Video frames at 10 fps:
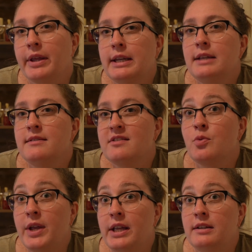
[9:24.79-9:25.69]
Like it is
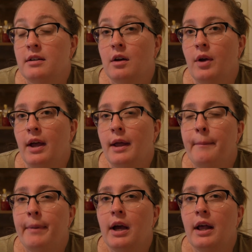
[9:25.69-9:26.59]
sweet, okay?
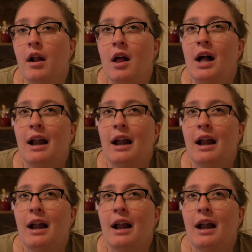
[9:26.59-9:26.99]
But